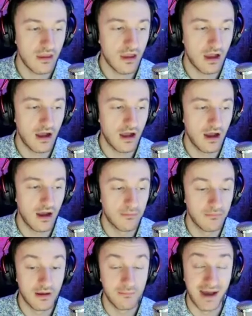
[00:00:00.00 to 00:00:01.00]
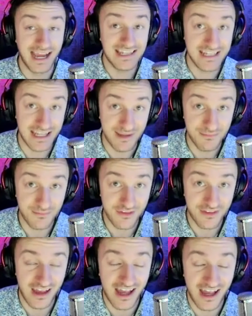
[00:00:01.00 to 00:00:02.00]
My team,
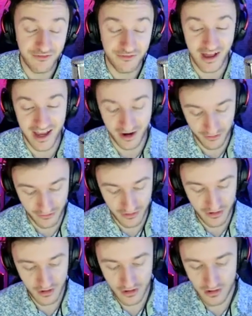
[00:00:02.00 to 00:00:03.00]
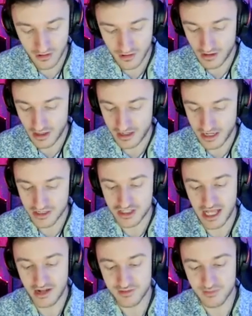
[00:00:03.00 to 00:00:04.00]
Sky High Flyers, again,
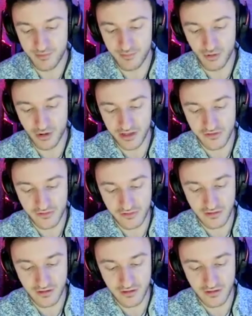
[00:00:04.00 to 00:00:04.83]
shout out to my boys.